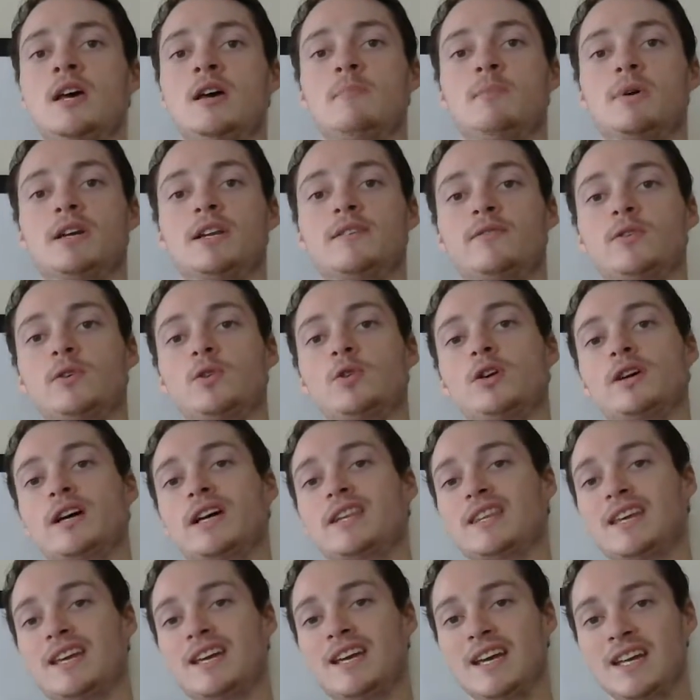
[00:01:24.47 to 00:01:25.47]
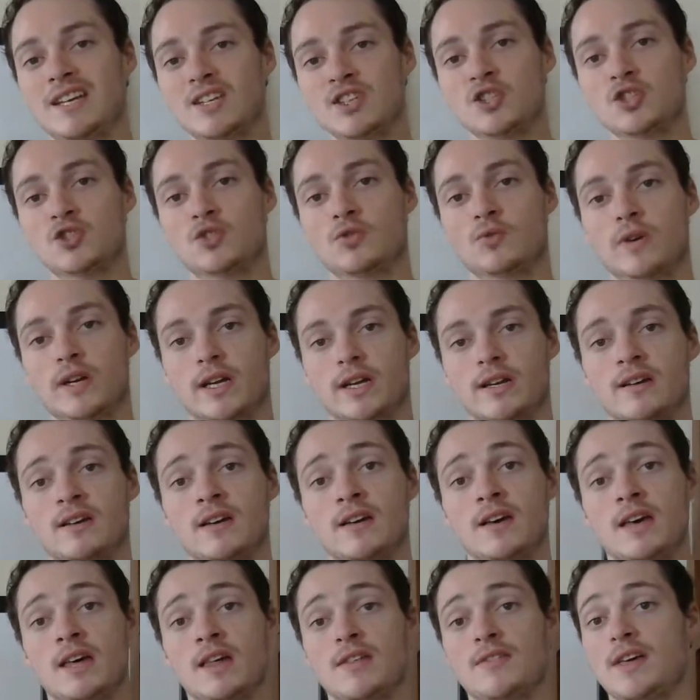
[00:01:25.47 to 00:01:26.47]
But if you look at the history,
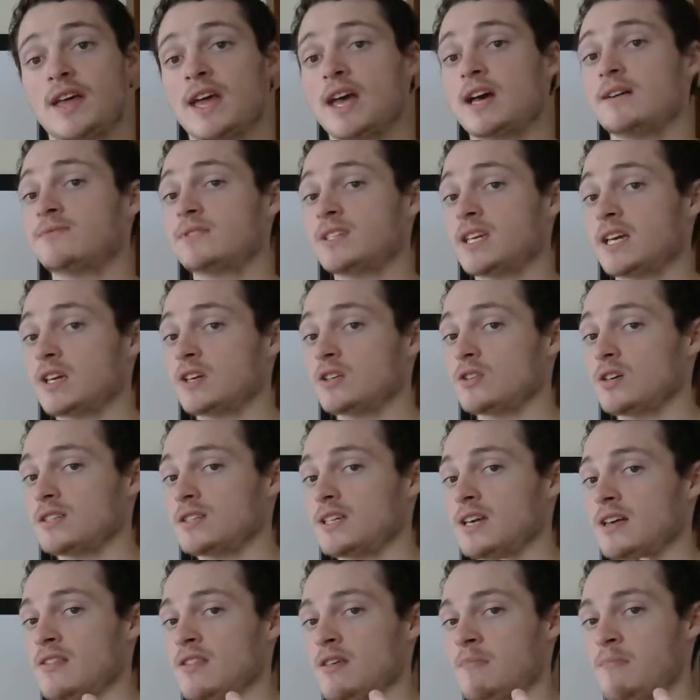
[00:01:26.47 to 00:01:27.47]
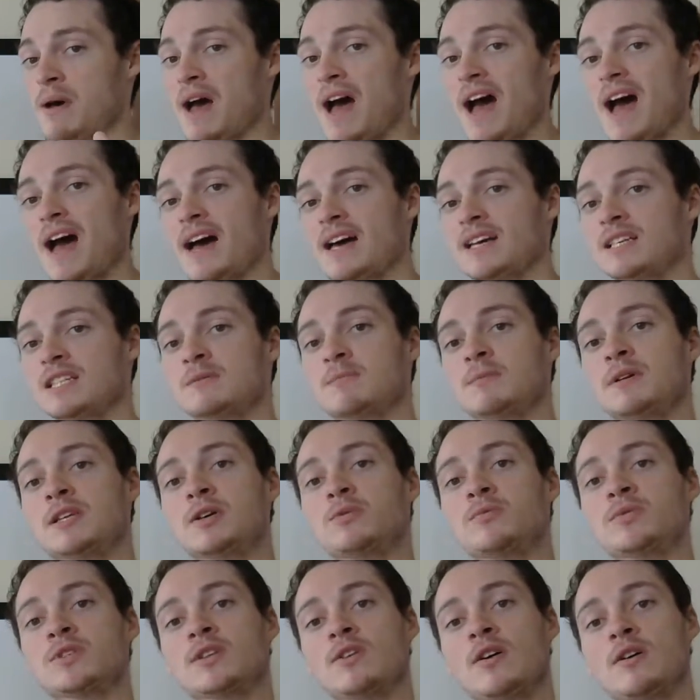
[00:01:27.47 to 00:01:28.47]
they have taken on debt in the past, but
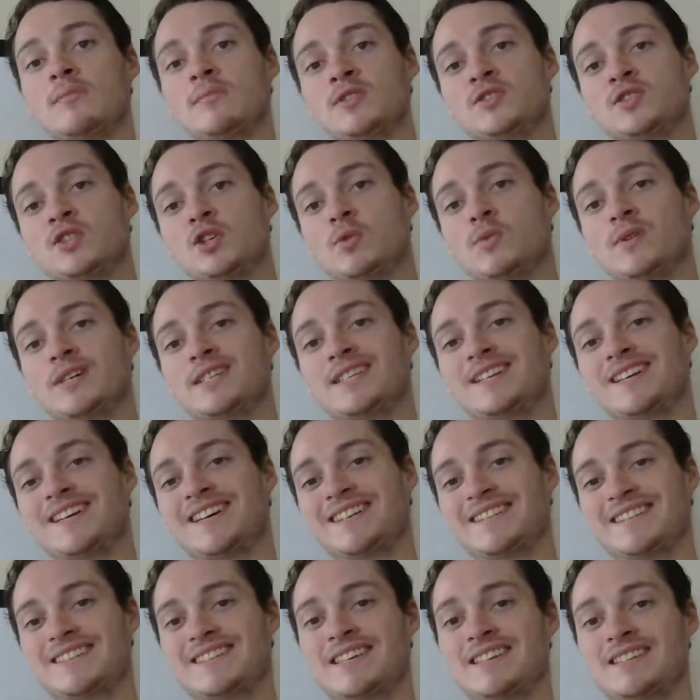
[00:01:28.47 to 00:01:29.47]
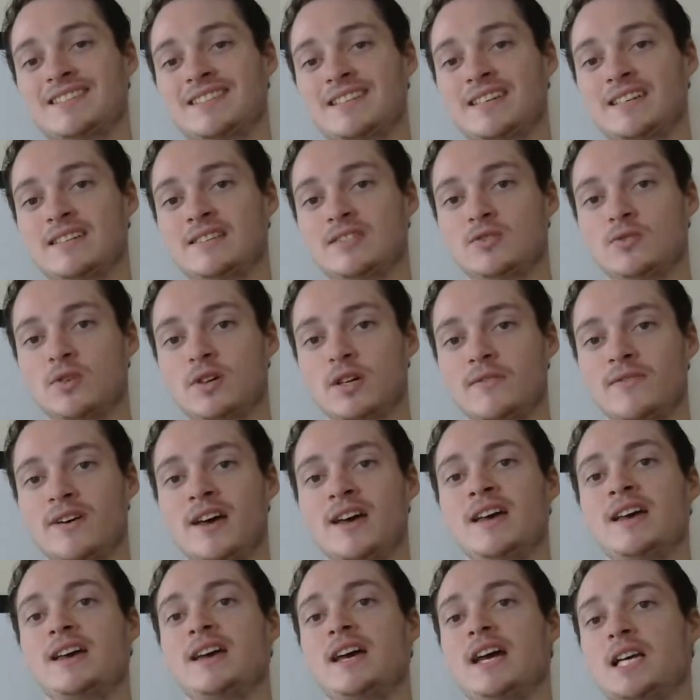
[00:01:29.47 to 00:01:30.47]
there was almost always a consistent sort of
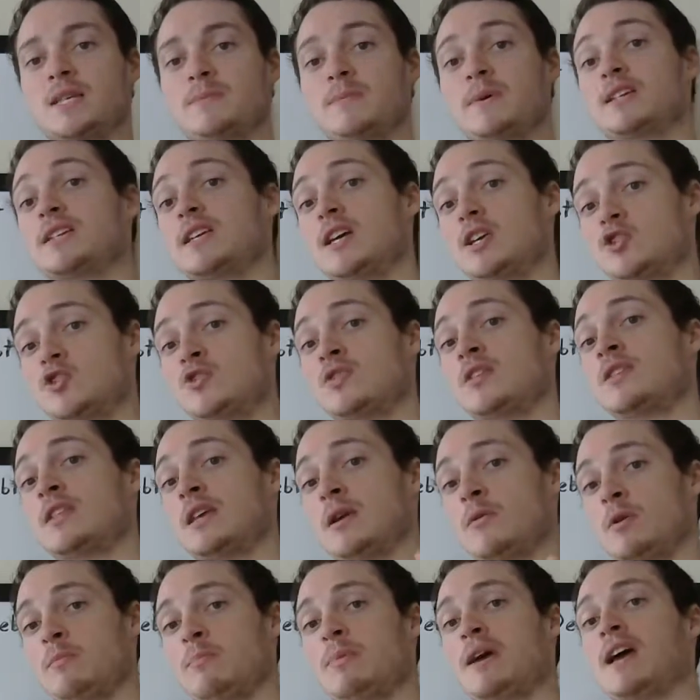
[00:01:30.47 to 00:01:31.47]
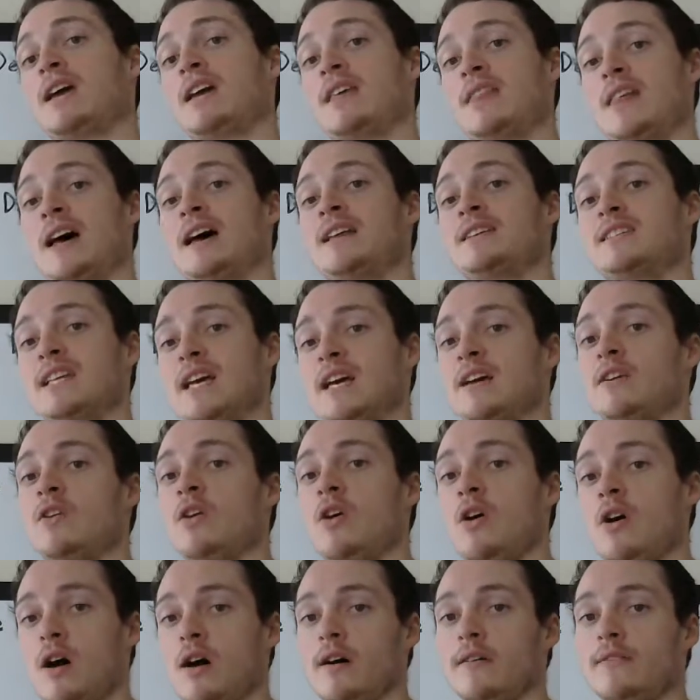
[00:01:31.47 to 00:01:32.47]
expectation that they would pay that debt
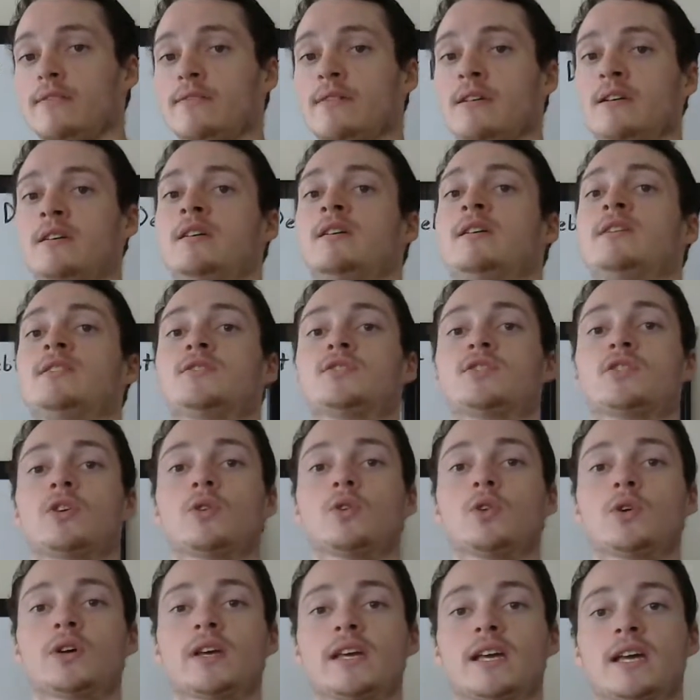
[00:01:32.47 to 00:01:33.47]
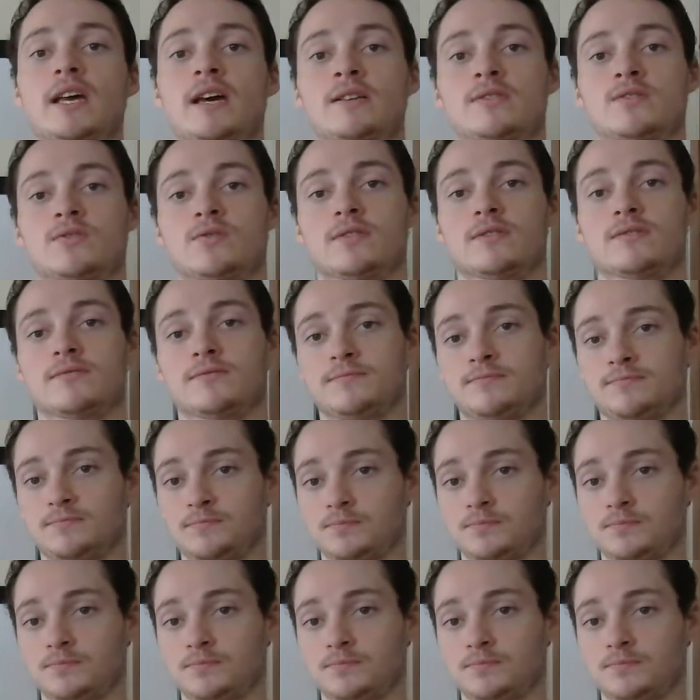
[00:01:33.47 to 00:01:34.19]
off. So looking at sort of